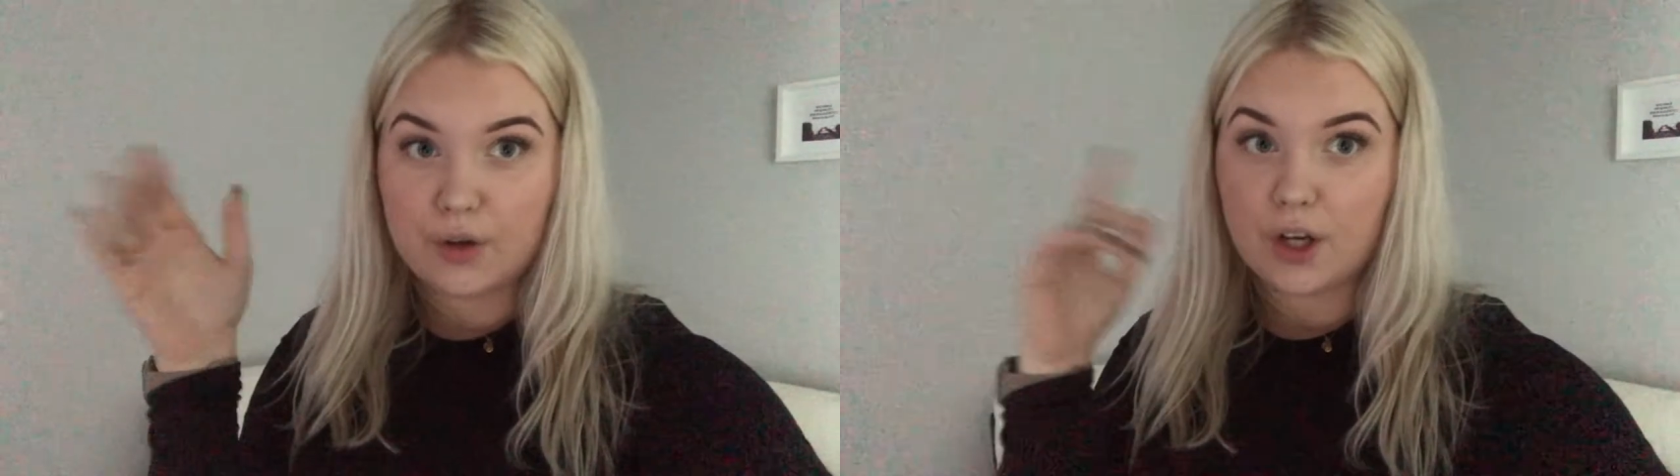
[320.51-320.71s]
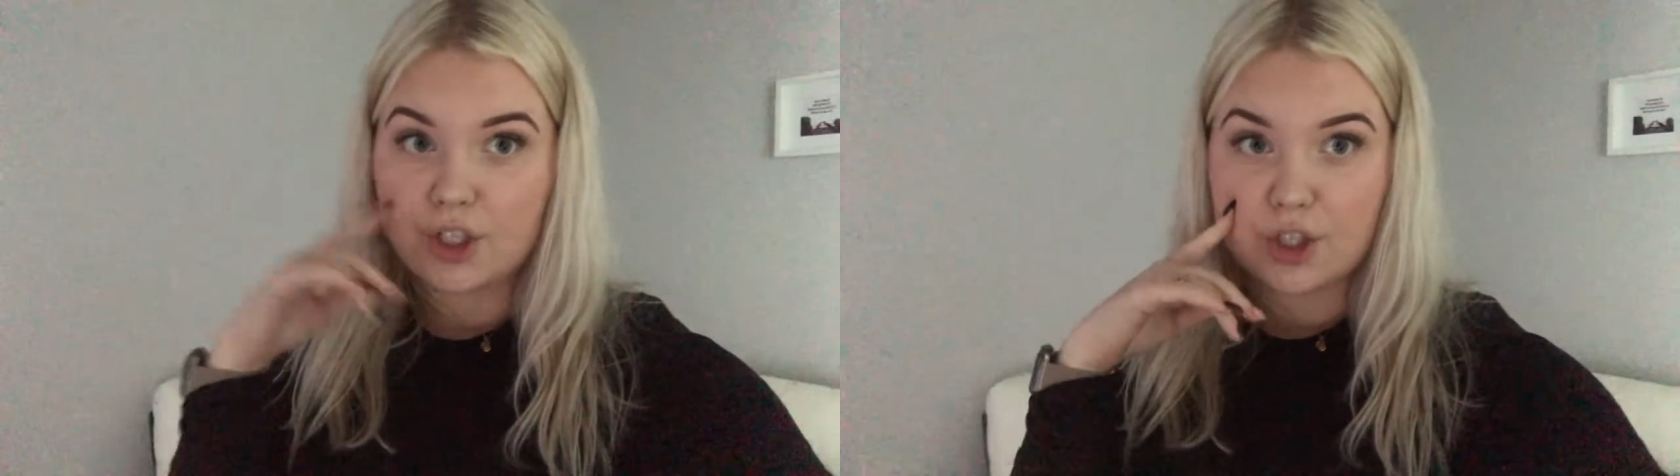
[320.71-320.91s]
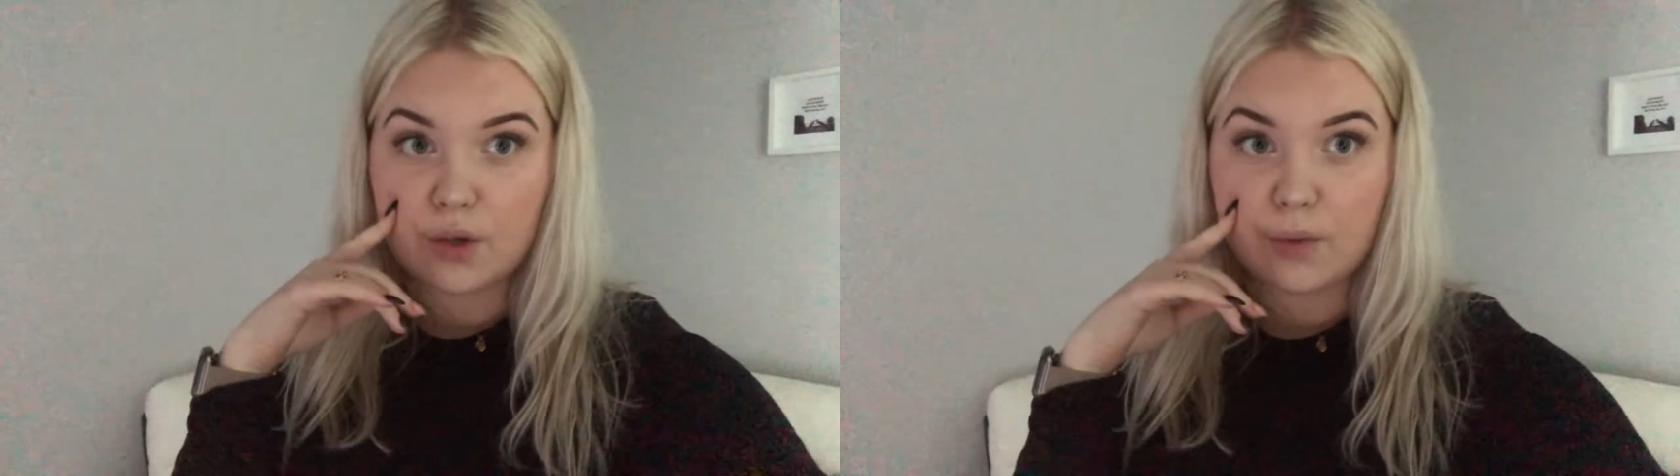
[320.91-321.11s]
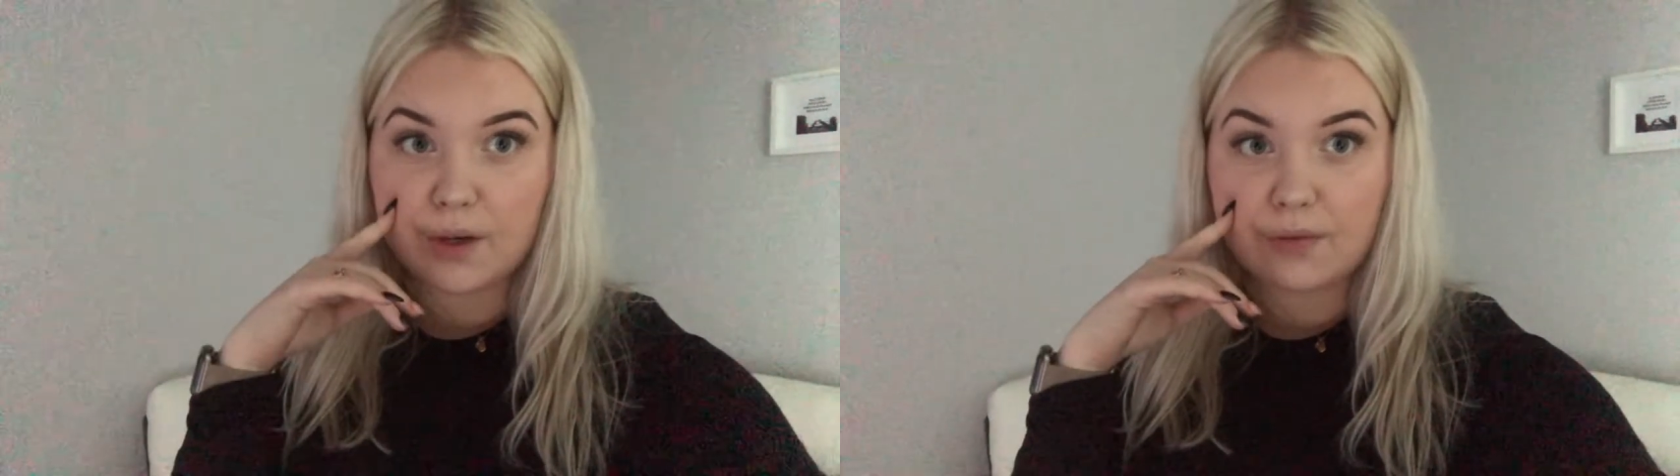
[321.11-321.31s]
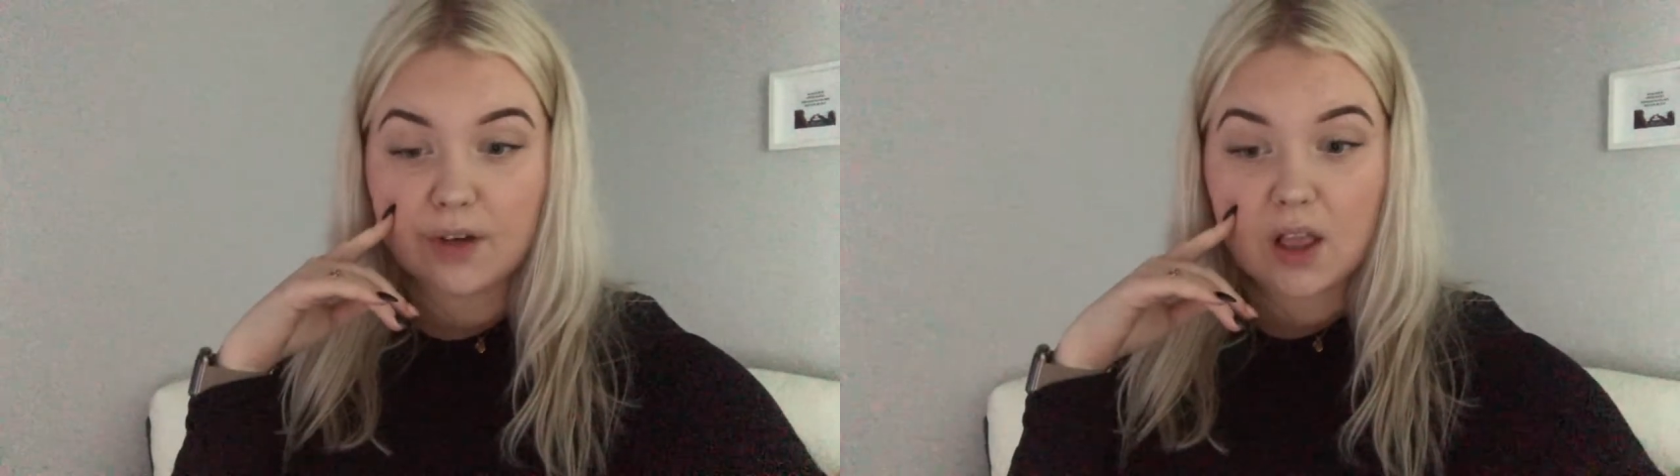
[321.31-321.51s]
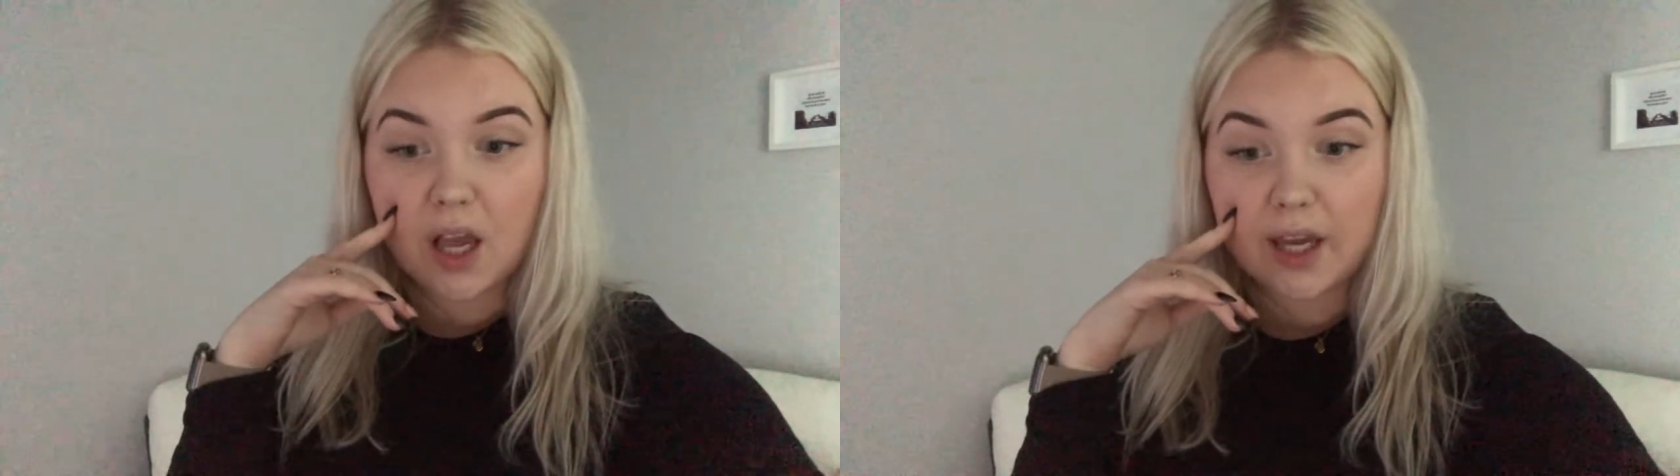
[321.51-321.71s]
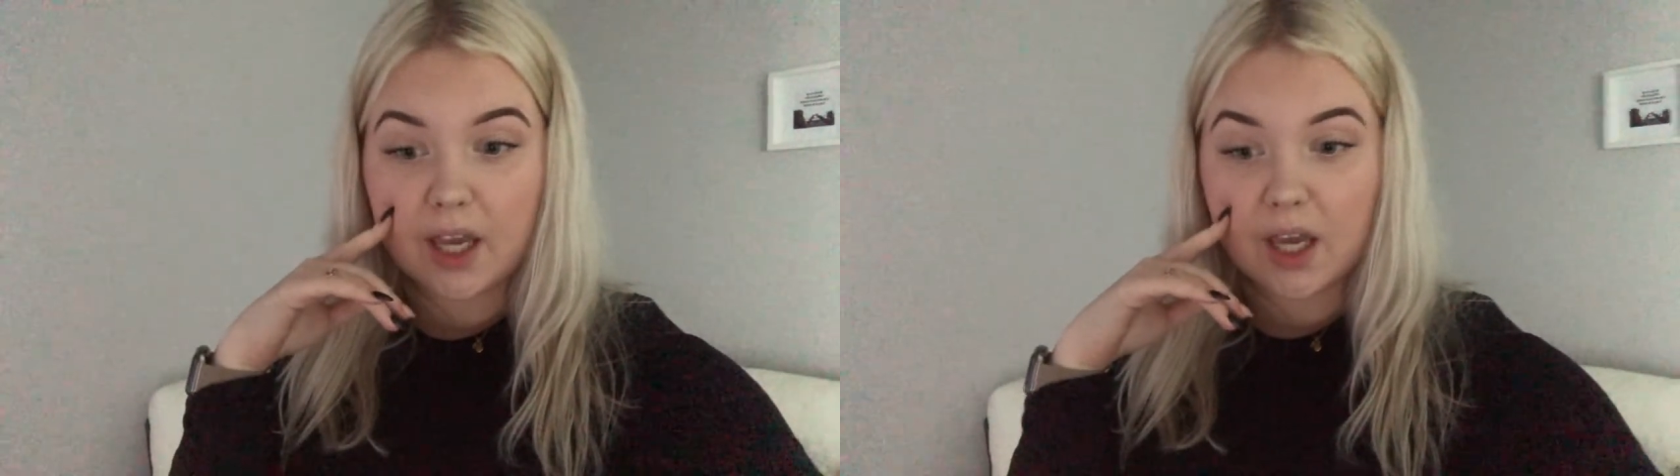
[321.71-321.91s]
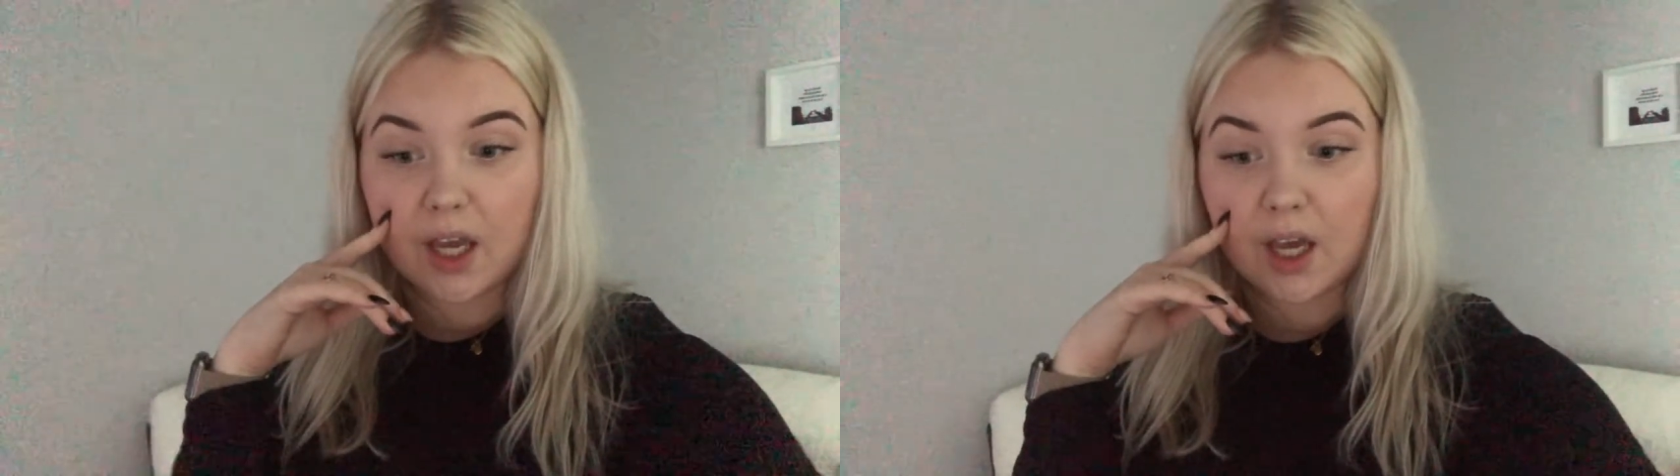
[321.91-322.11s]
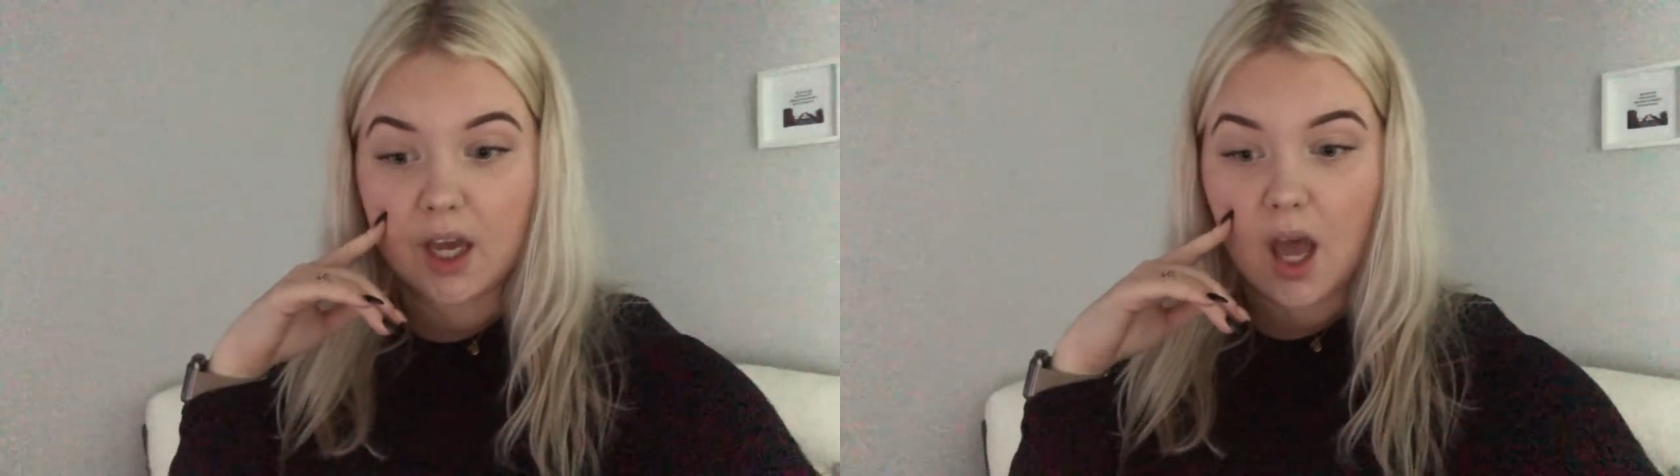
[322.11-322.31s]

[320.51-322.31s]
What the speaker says: I just do it when I feel like it.